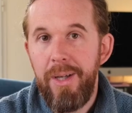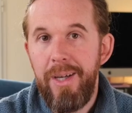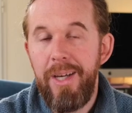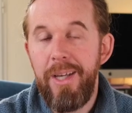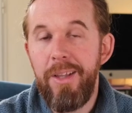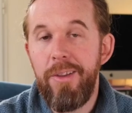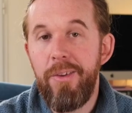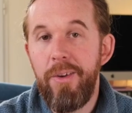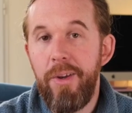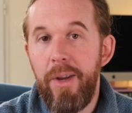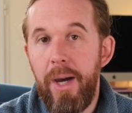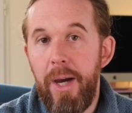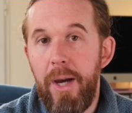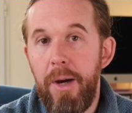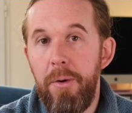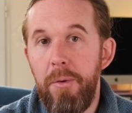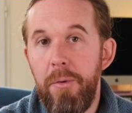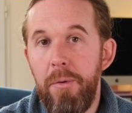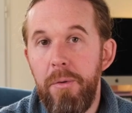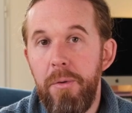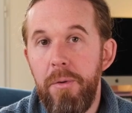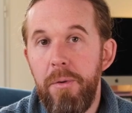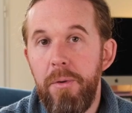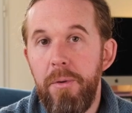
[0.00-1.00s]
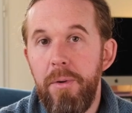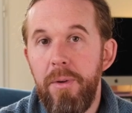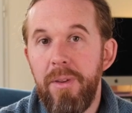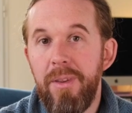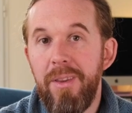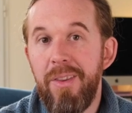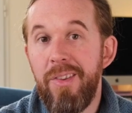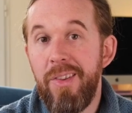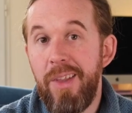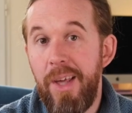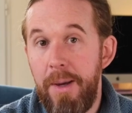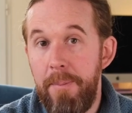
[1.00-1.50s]
is now
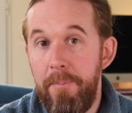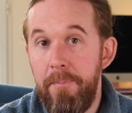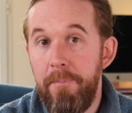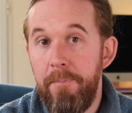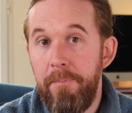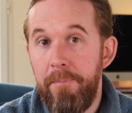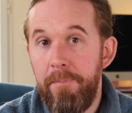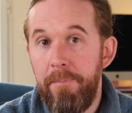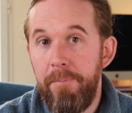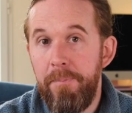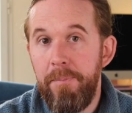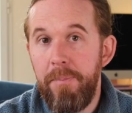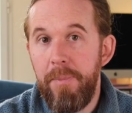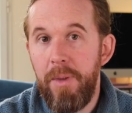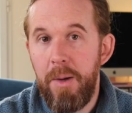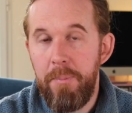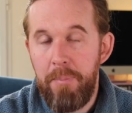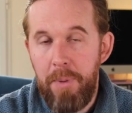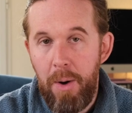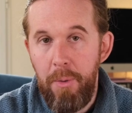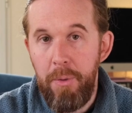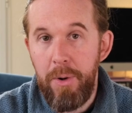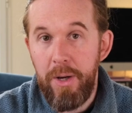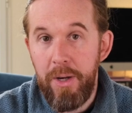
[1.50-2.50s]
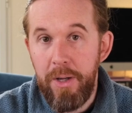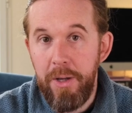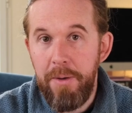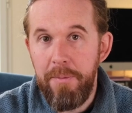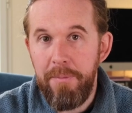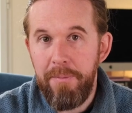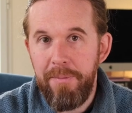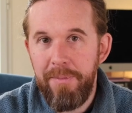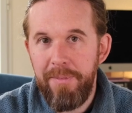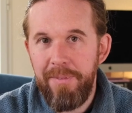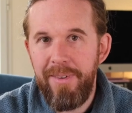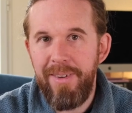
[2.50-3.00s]
the same, apparently.
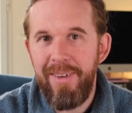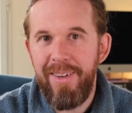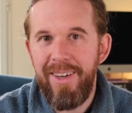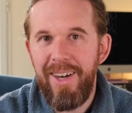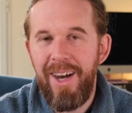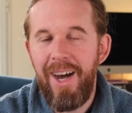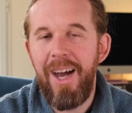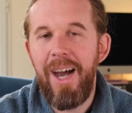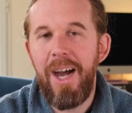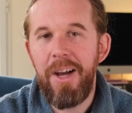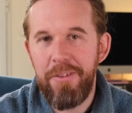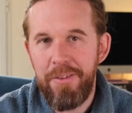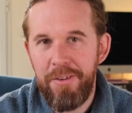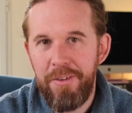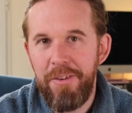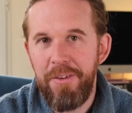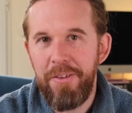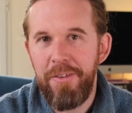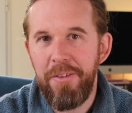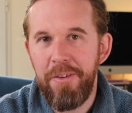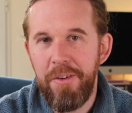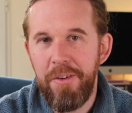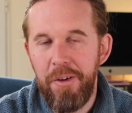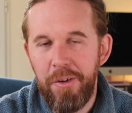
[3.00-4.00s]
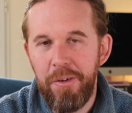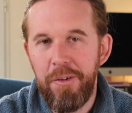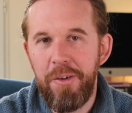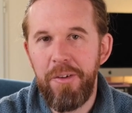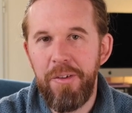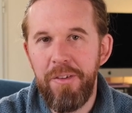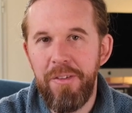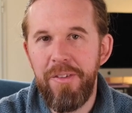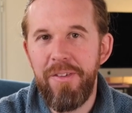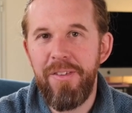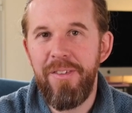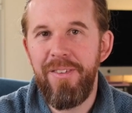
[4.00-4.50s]
I asked
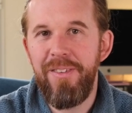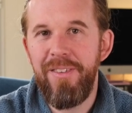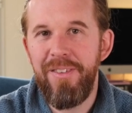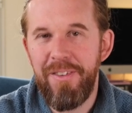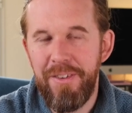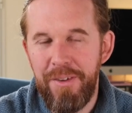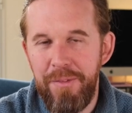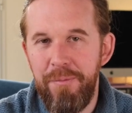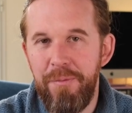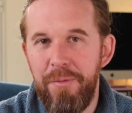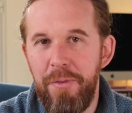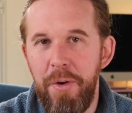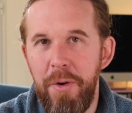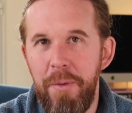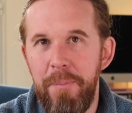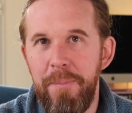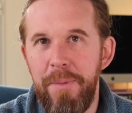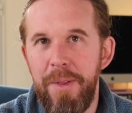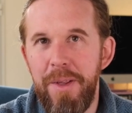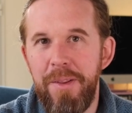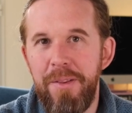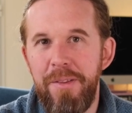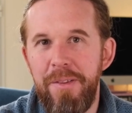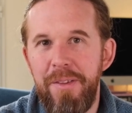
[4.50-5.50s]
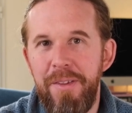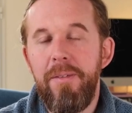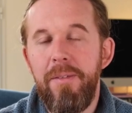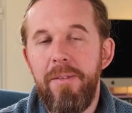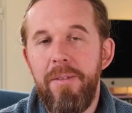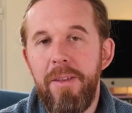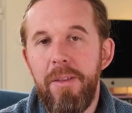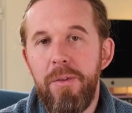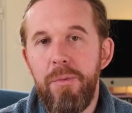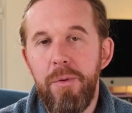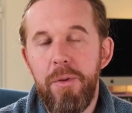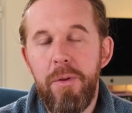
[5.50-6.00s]
doctors to confirm this.
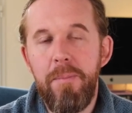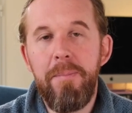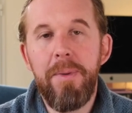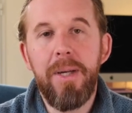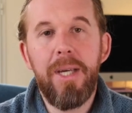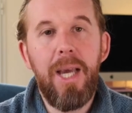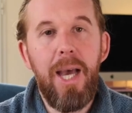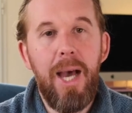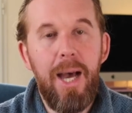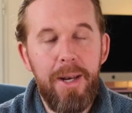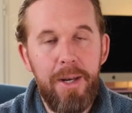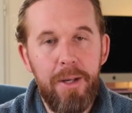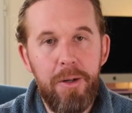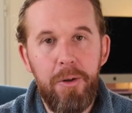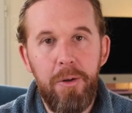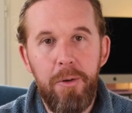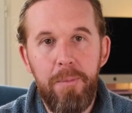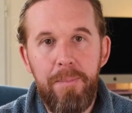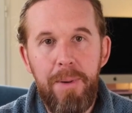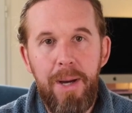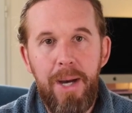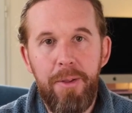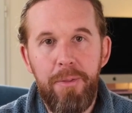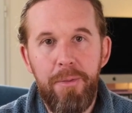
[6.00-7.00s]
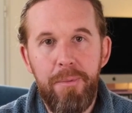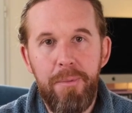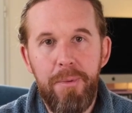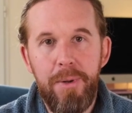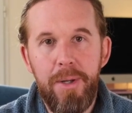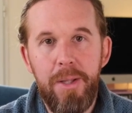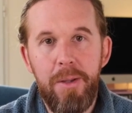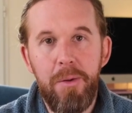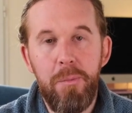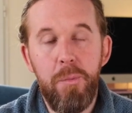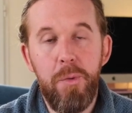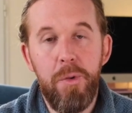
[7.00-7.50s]
This was a mechanical pathway
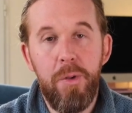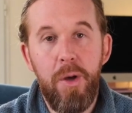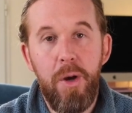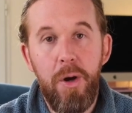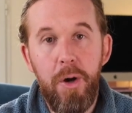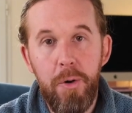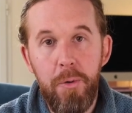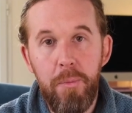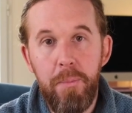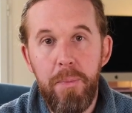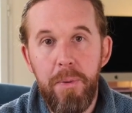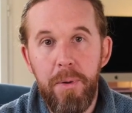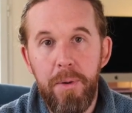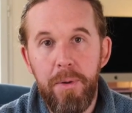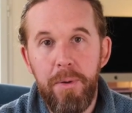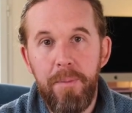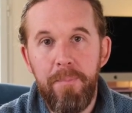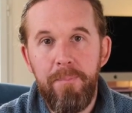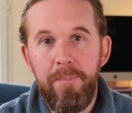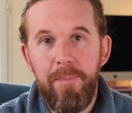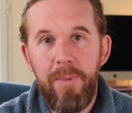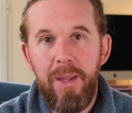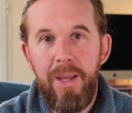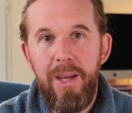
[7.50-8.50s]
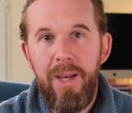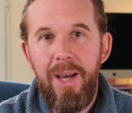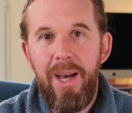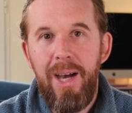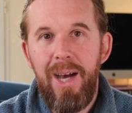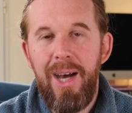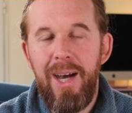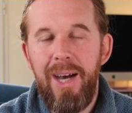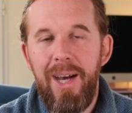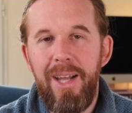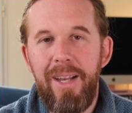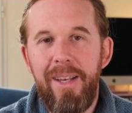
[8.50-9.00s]
that was open,
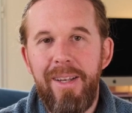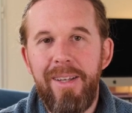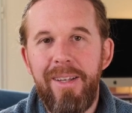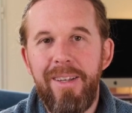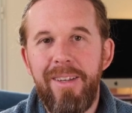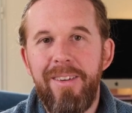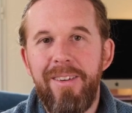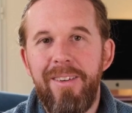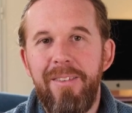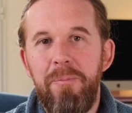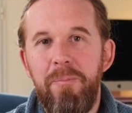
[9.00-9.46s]
and